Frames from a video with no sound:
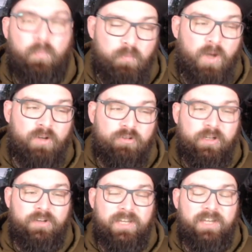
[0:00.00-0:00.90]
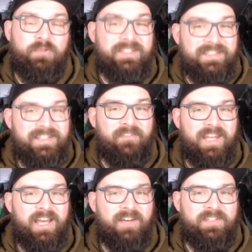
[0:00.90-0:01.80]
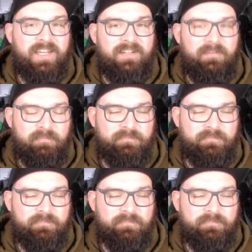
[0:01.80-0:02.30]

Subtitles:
Wug Trio down to a 7 out of 10.